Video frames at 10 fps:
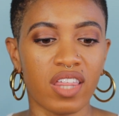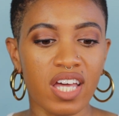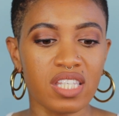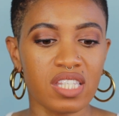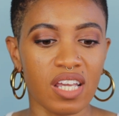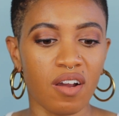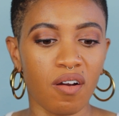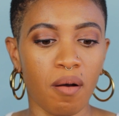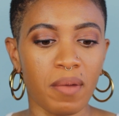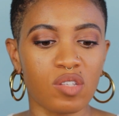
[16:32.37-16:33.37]
this
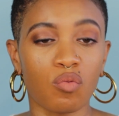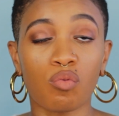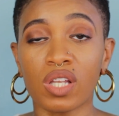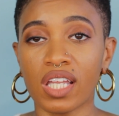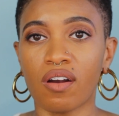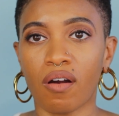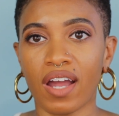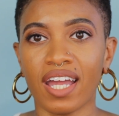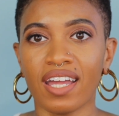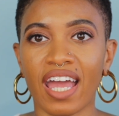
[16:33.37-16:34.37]
serum is really
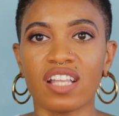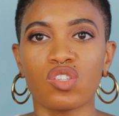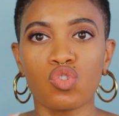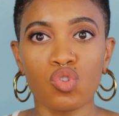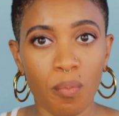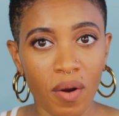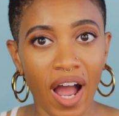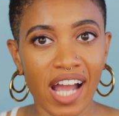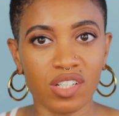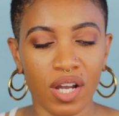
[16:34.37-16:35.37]
great and super
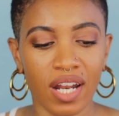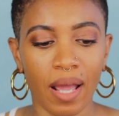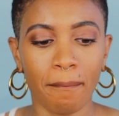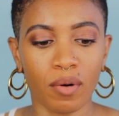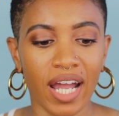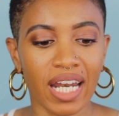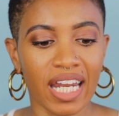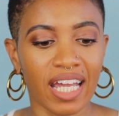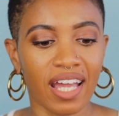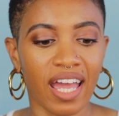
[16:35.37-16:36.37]
hydrating and
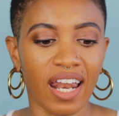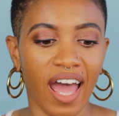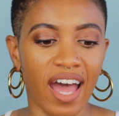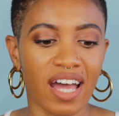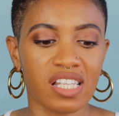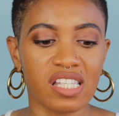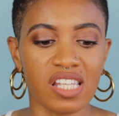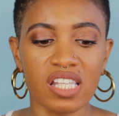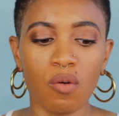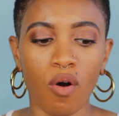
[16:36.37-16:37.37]
brightening. It has
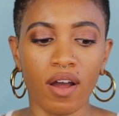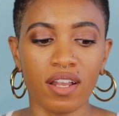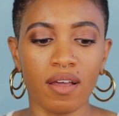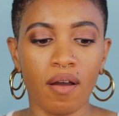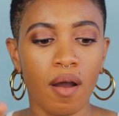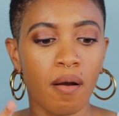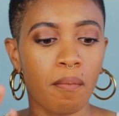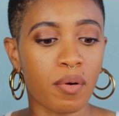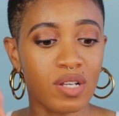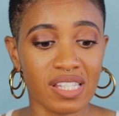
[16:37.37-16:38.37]
61%
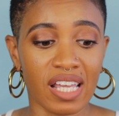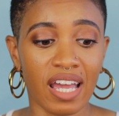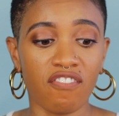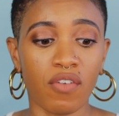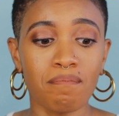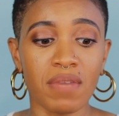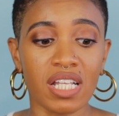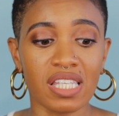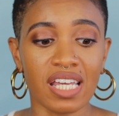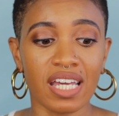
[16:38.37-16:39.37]

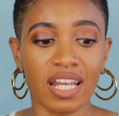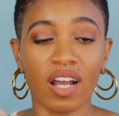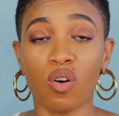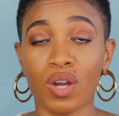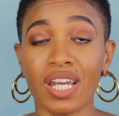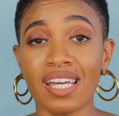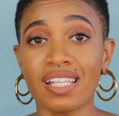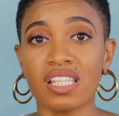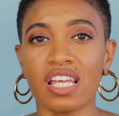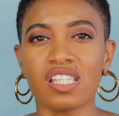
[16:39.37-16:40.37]
fermented
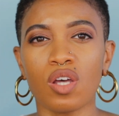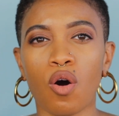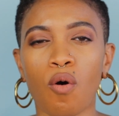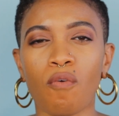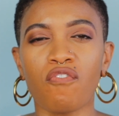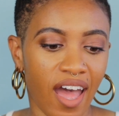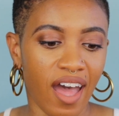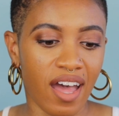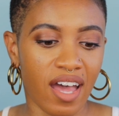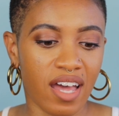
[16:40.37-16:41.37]
ingredients, and so it
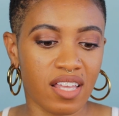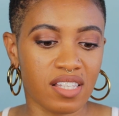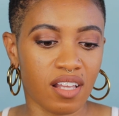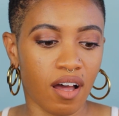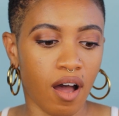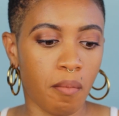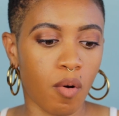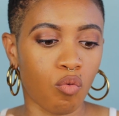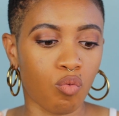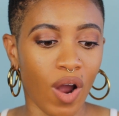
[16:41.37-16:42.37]
has
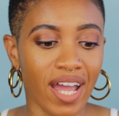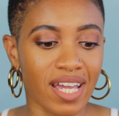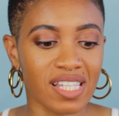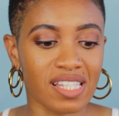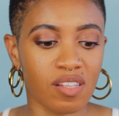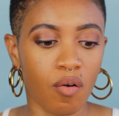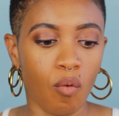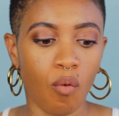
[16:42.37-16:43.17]
rice,